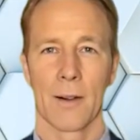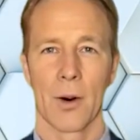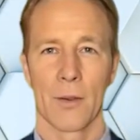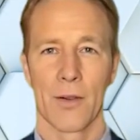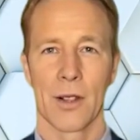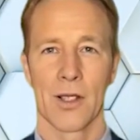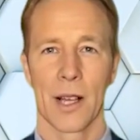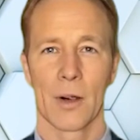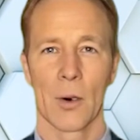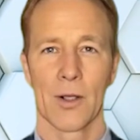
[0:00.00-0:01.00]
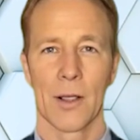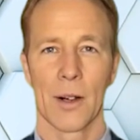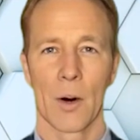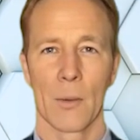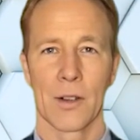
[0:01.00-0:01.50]
Look for the signals in the
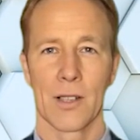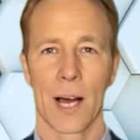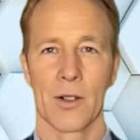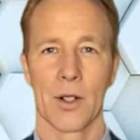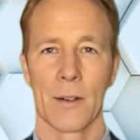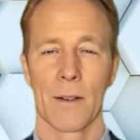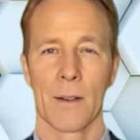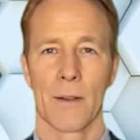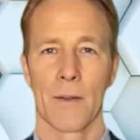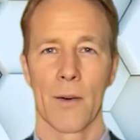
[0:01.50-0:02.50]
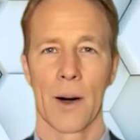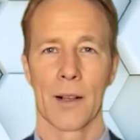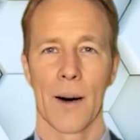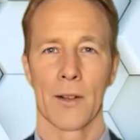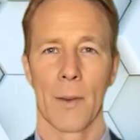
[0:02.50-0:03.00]
conversation.
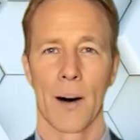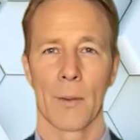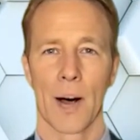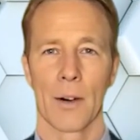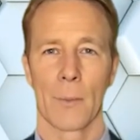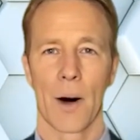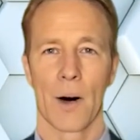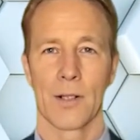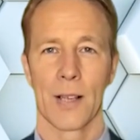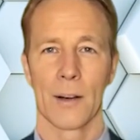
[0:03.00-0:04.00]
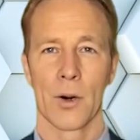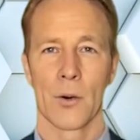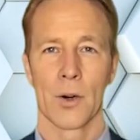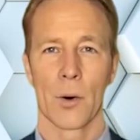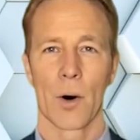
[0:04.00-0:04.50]
Find out about the other party and
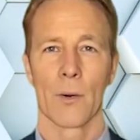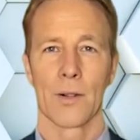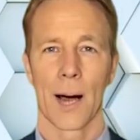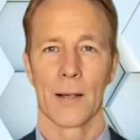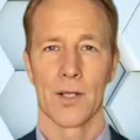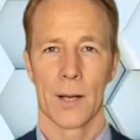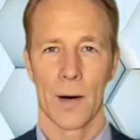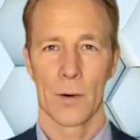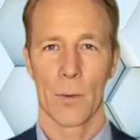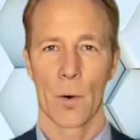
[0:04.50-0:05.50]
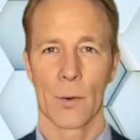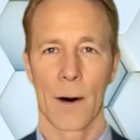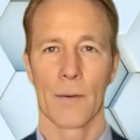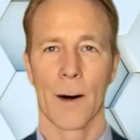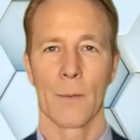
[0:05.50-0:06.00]
use your contacts to learn more
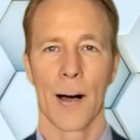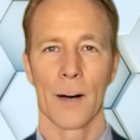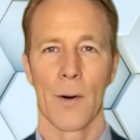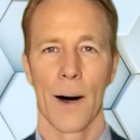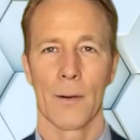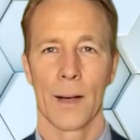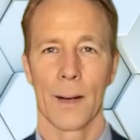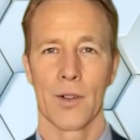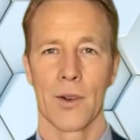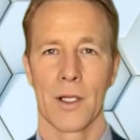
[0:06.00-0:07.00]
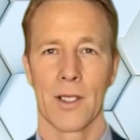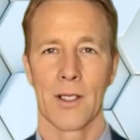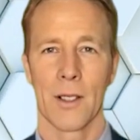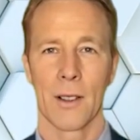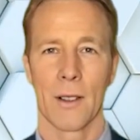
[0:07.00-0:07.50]
about their background and interests.